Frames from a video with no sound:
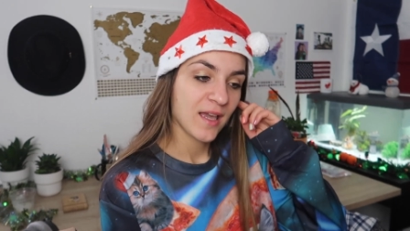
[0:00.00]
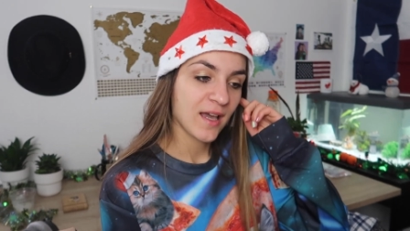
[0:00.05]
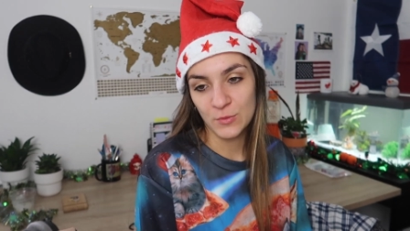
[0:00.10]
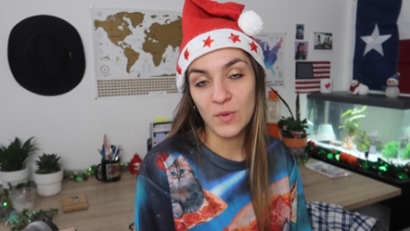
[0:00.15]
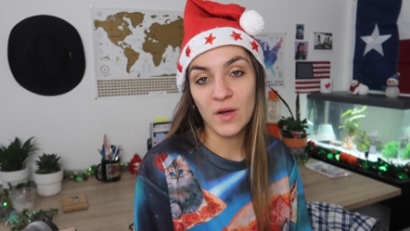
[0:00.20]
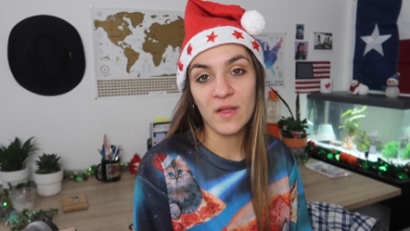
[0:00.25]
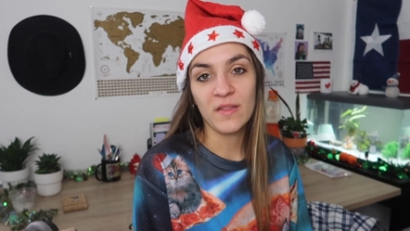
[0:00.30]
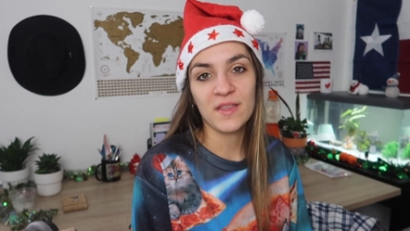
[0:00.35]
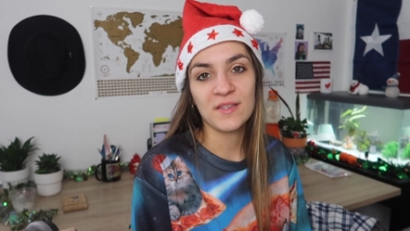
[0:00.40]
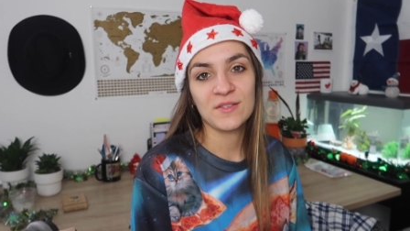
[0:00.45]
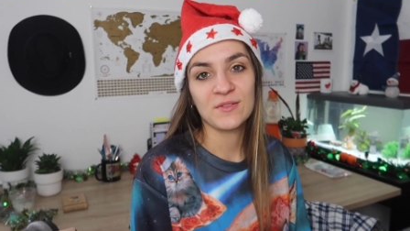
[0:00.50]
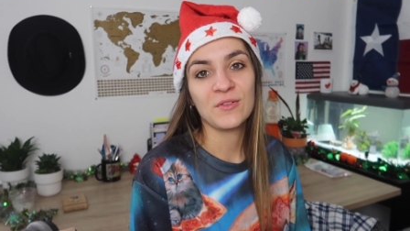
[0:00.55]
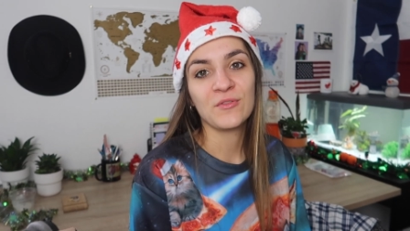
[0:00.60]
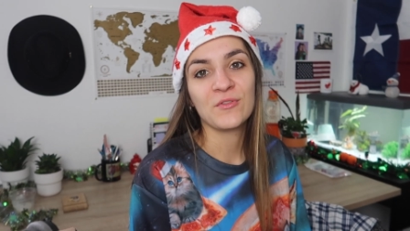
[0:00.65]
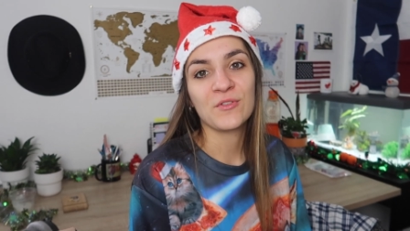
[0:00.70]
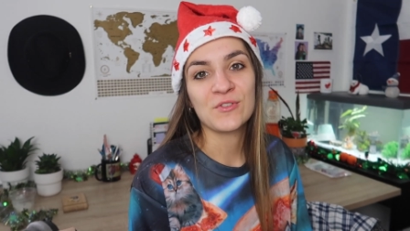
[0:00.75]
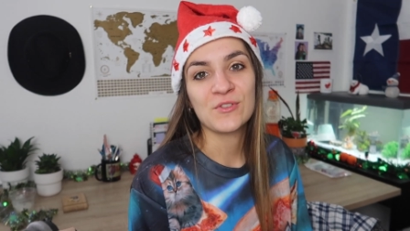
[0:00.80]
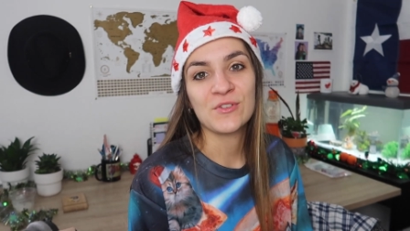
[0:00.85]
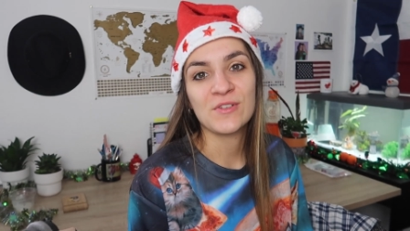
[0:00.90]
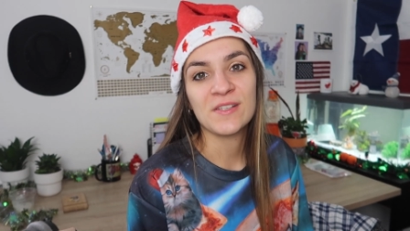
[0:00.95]
Well, that's all
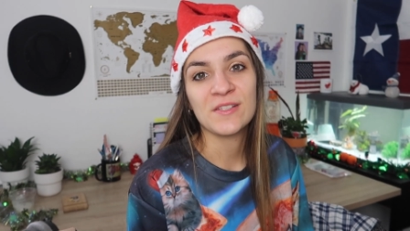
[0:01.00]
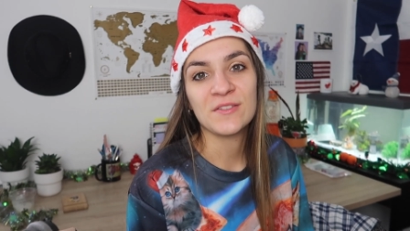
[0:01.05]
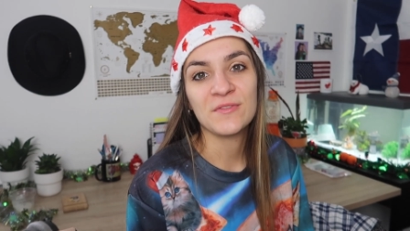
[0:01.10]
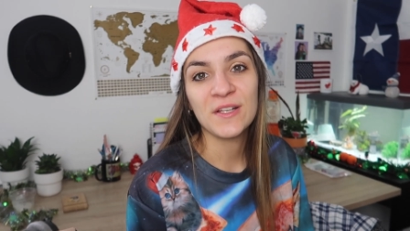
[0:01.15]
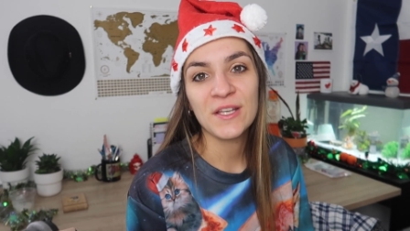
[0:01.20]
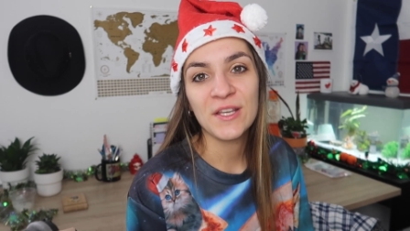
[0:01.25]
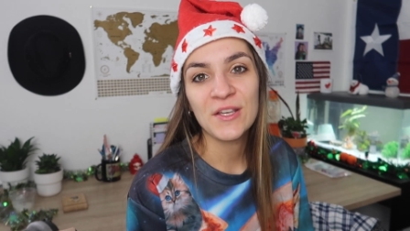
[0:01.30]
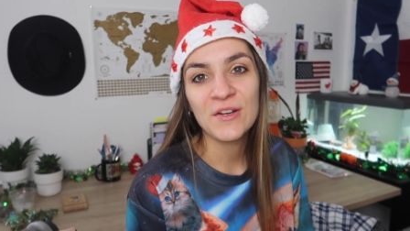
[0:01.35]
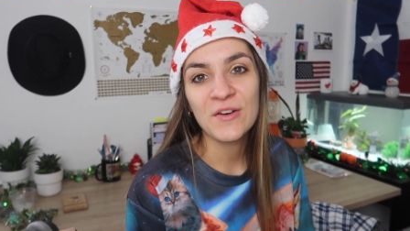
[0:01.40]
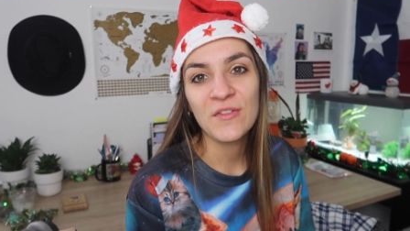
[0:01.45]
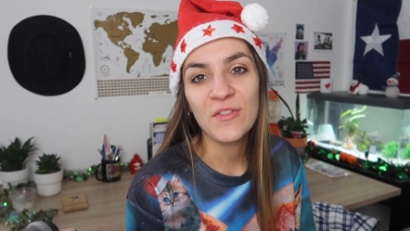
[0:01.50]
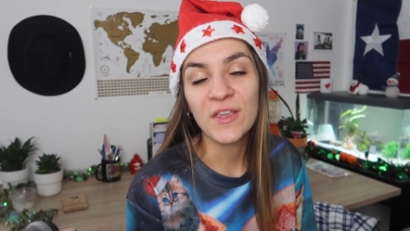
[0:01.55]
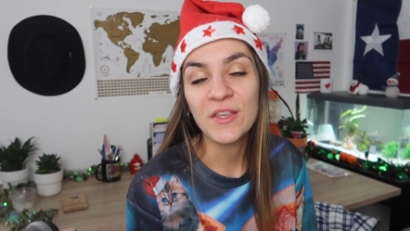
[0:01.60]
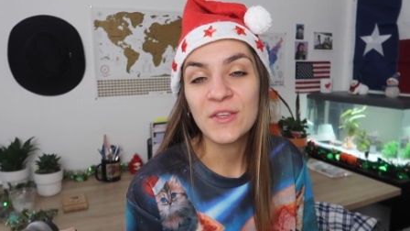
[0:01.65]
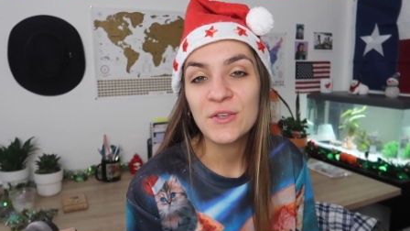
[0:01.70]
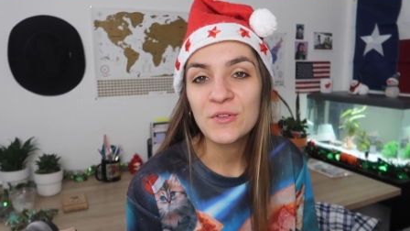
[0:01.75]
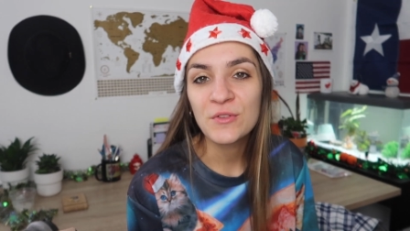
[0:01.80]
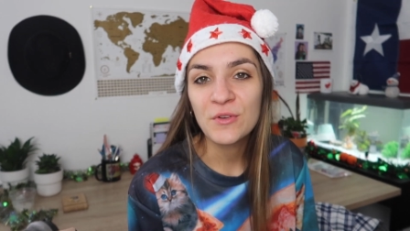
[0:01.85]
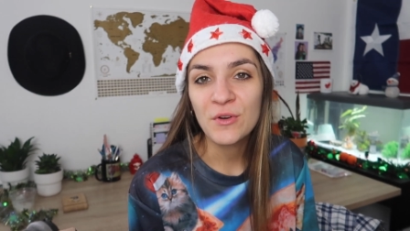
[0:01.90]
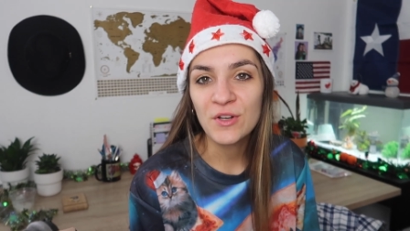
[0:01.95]
for today's video.
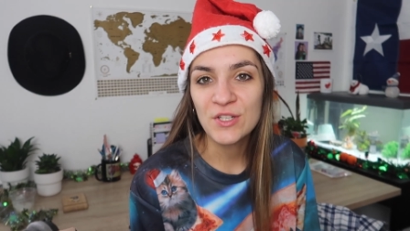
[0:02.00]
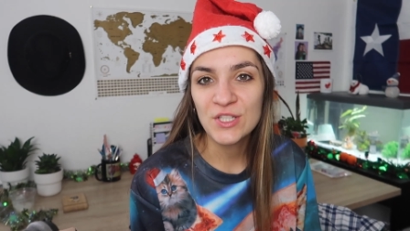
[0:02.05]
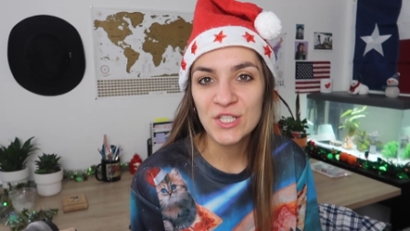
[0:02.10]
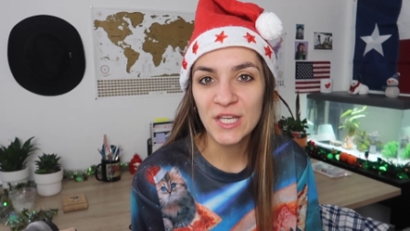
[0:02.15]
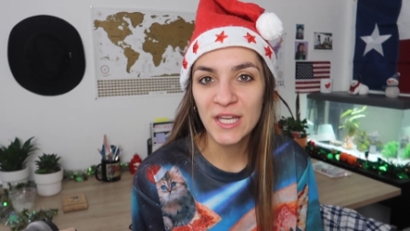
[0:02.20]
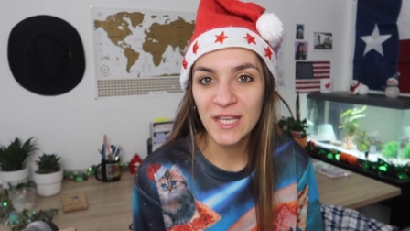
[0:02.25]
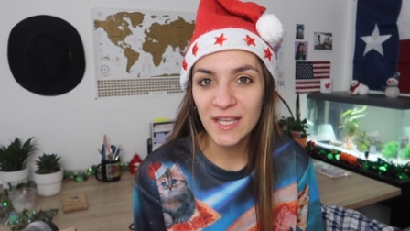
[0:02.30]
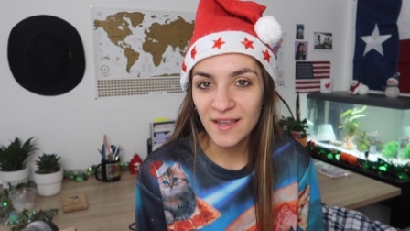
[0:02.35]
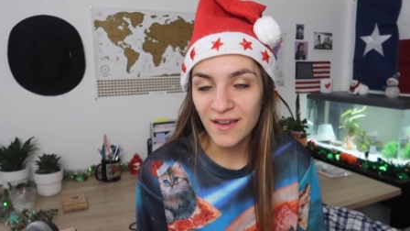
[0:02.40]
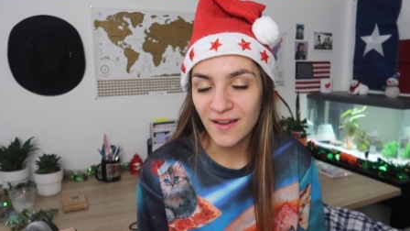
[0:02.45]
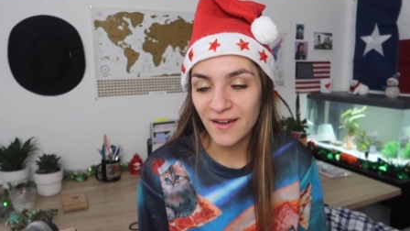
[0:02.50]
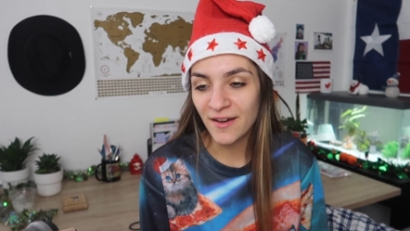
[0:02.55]
Thank you for watching.